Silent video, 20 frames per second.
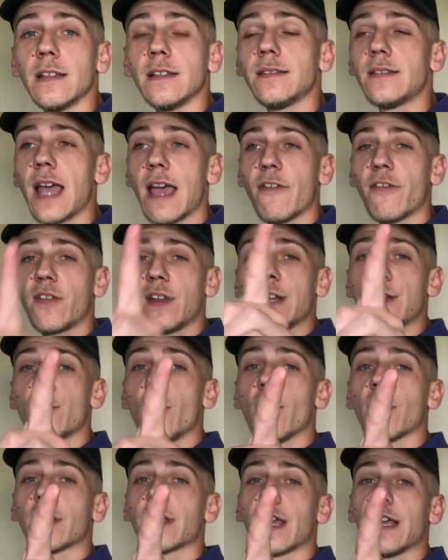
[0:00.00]
Definitely
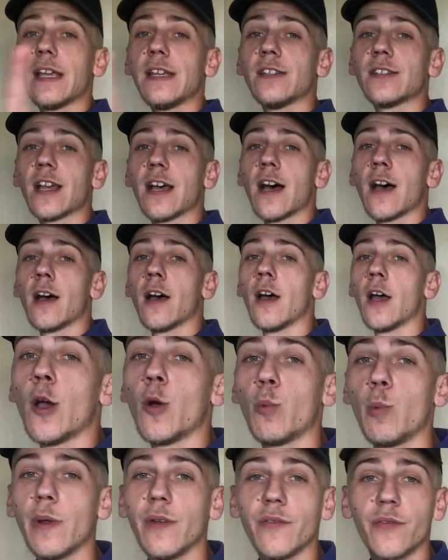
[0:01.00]
not a geezer
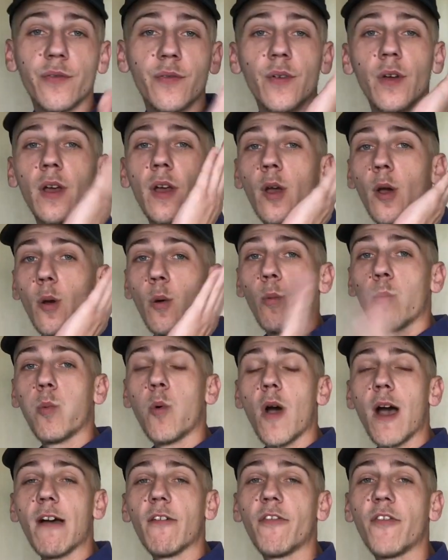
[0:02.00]
with
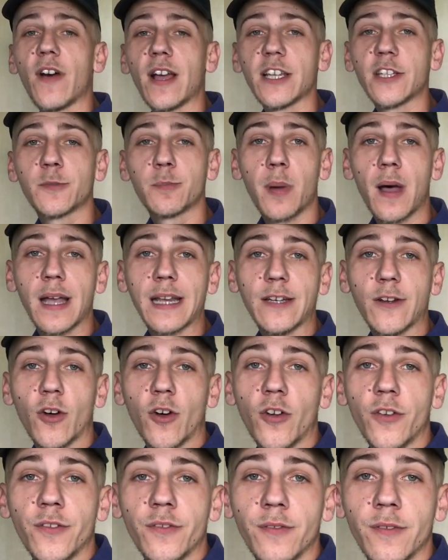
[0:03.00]
white face paint
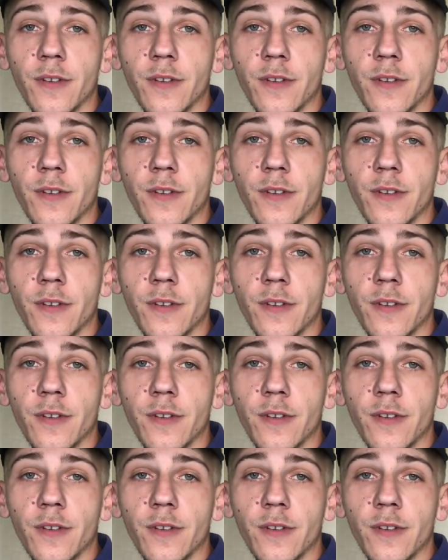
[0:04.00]
on.